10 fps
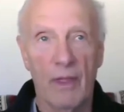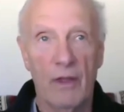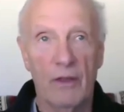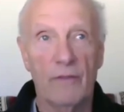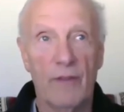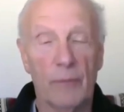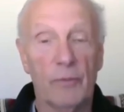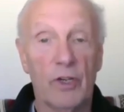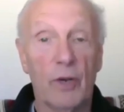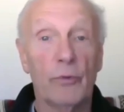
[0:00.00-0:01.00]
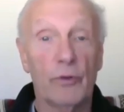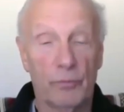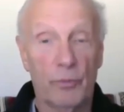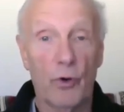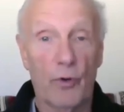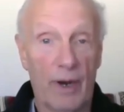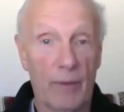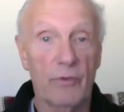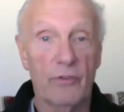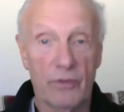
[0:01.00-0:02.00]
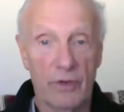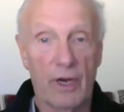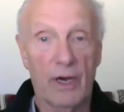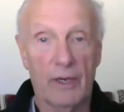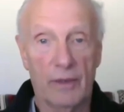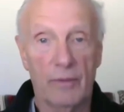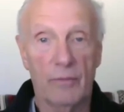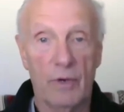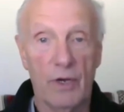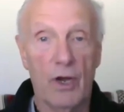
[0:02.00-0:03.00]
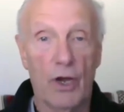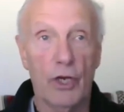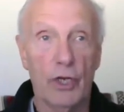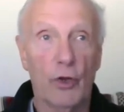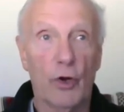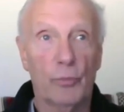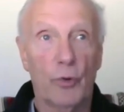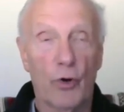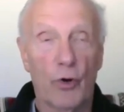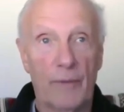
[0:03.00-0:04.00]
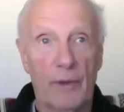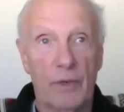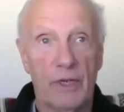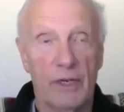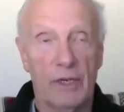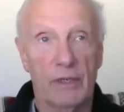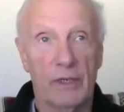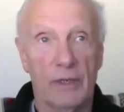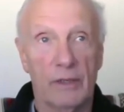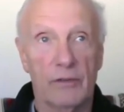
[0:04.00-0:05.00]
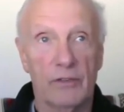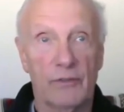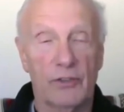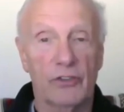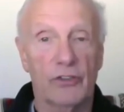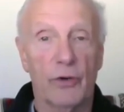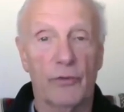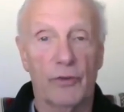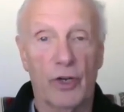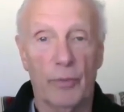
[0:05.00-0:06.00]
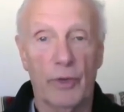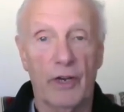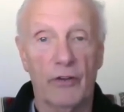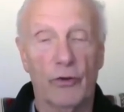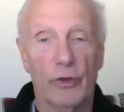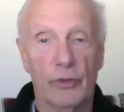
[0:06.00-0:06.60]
Developed a number of programs, a year-long program that we did in San Francisco for a couple of years called The